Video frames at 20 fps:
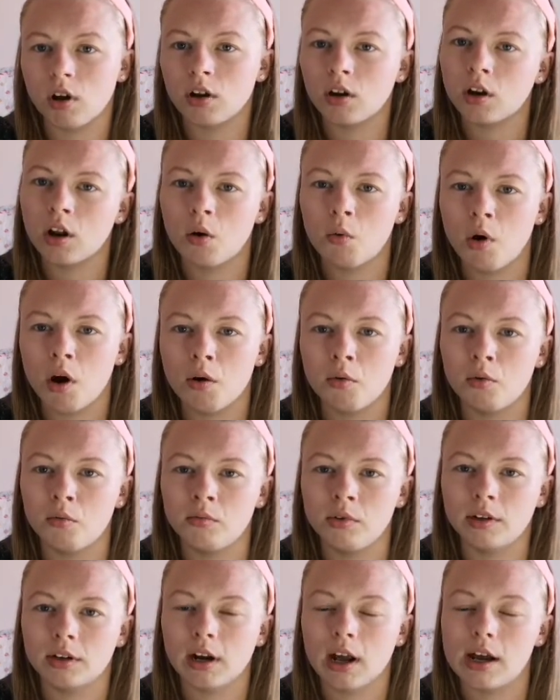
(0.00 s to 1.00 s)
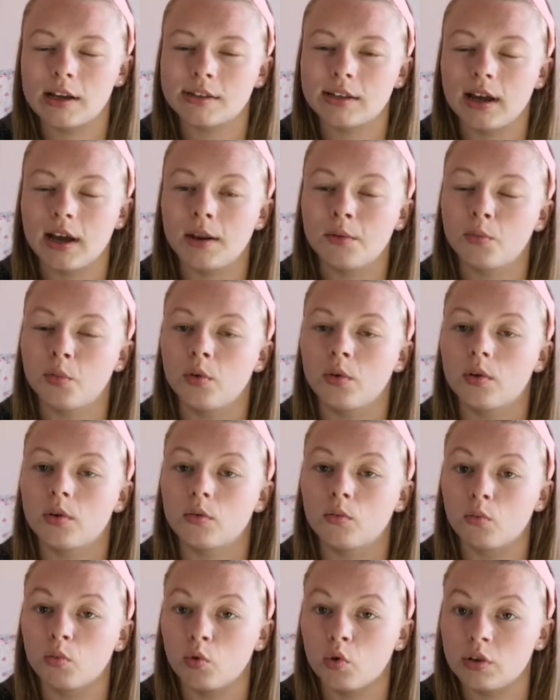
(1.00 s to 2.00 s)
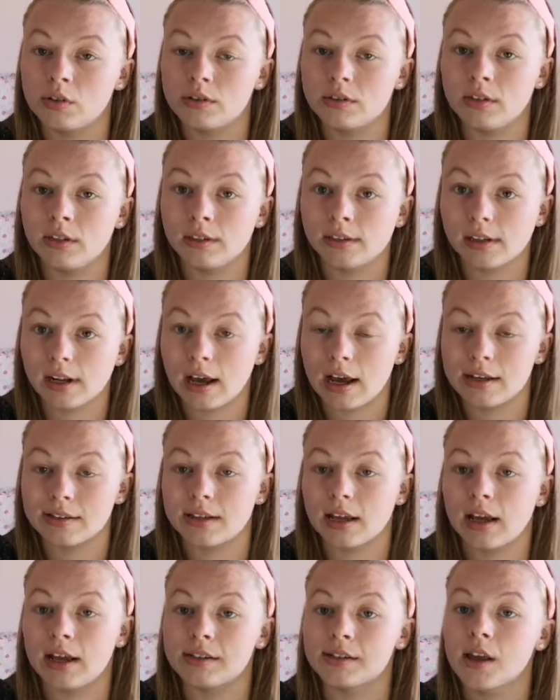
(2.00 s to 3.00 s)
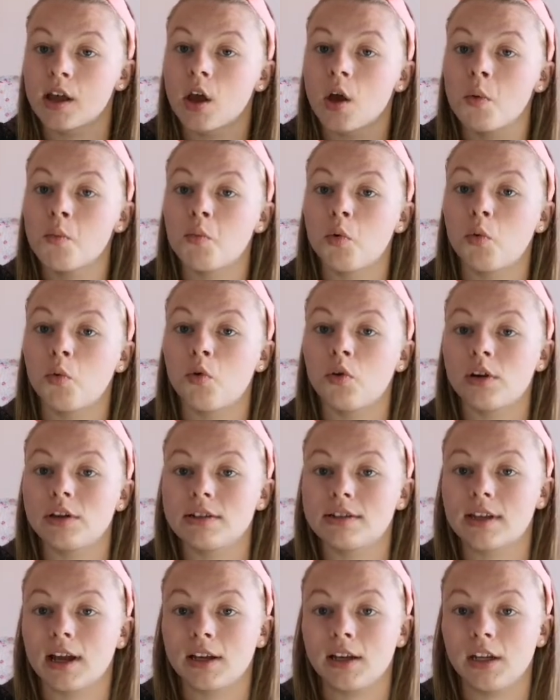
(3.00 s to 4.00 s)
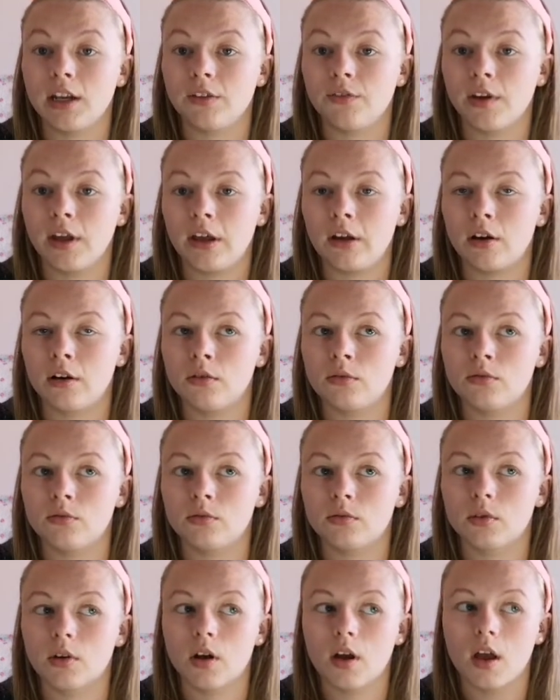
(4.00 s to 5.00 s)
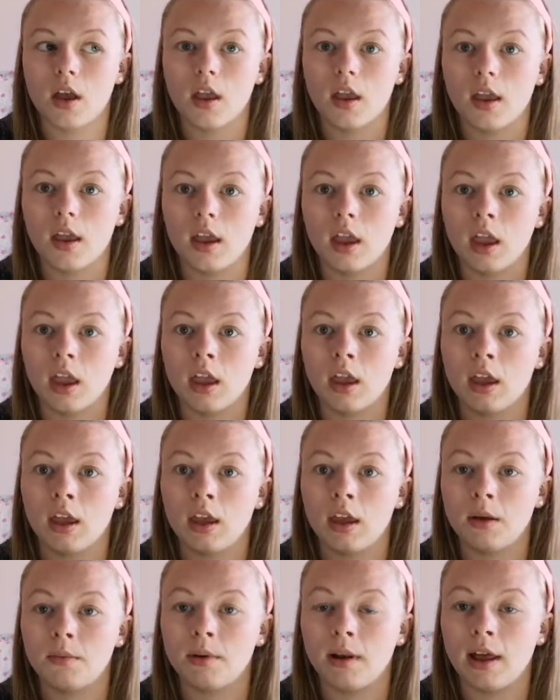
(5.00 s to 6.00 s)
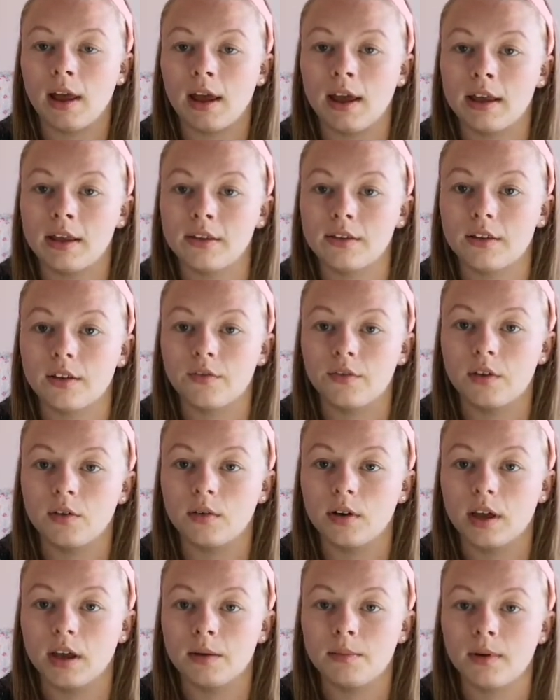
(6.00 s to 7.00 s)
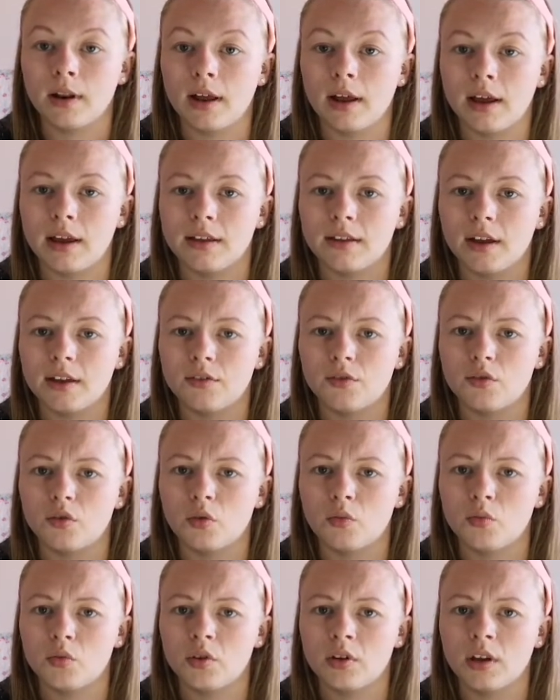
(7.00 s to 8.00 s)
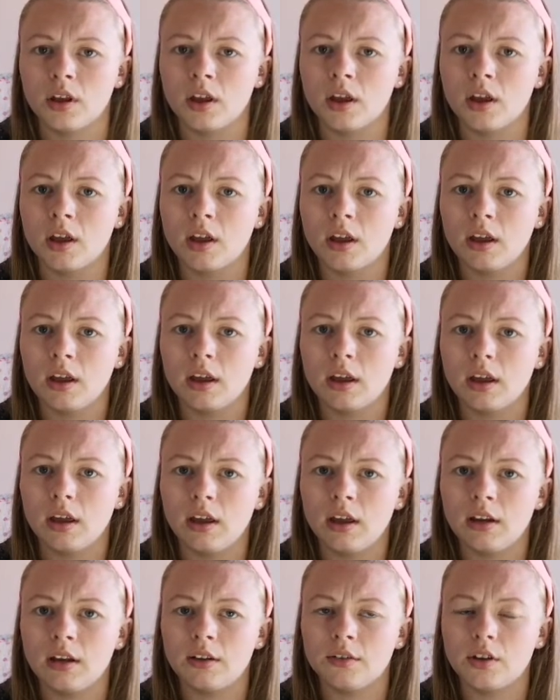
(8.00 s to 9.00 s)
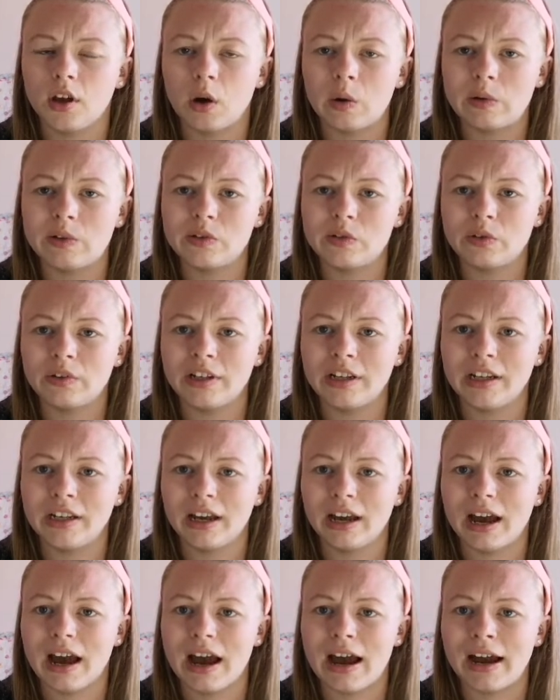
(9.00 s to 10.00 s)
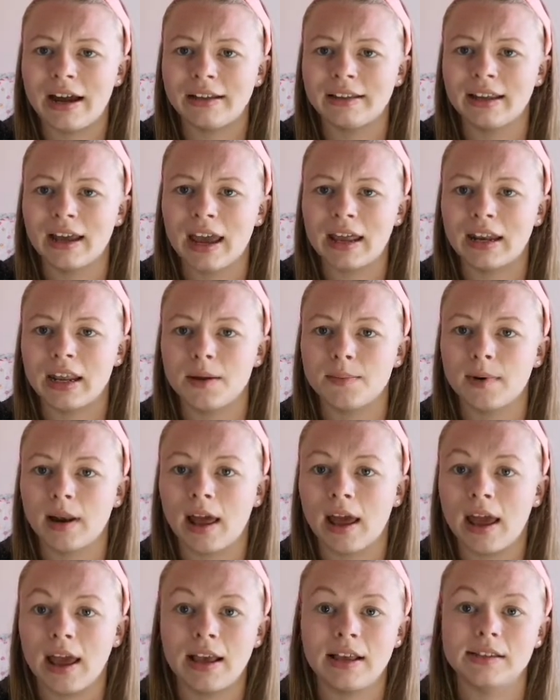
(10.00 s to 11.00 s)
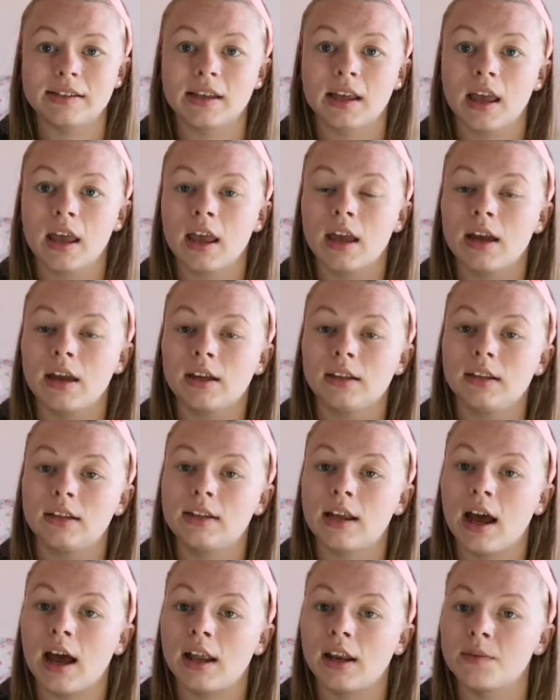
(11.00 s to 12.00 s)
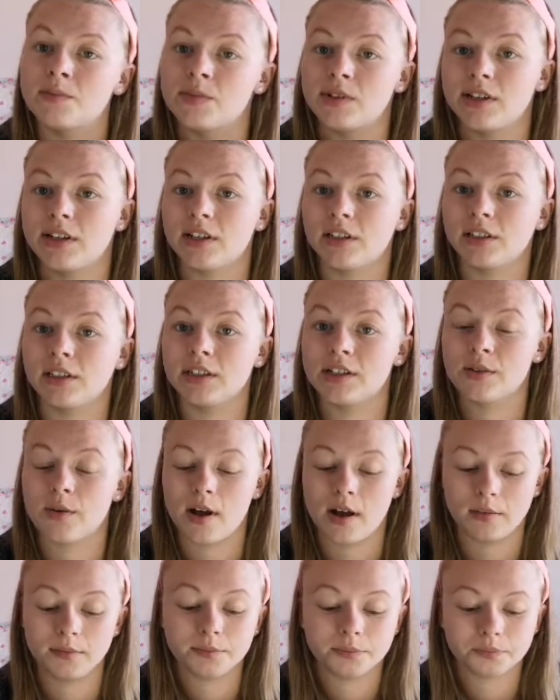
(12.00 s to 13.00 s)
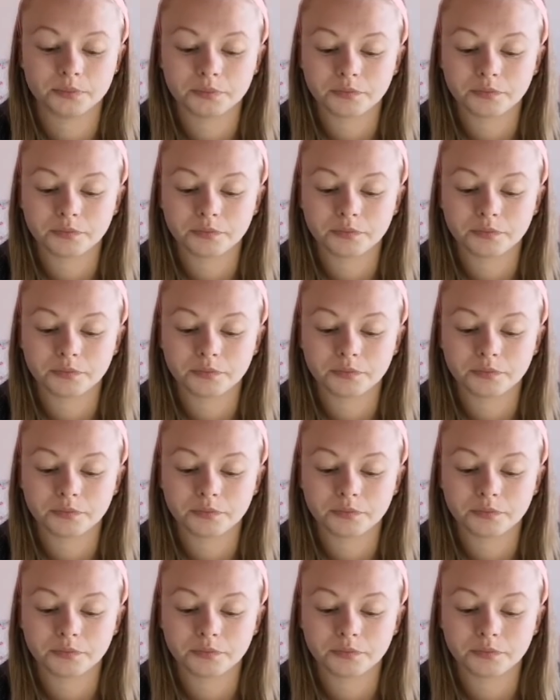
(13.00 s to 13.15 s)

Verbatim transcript: I don't know what one you class and one you class as, but one is Danny DeVito. He plays a few key players. It's someone in It's Always Sunny, and then he plays the dad in Matilda as well.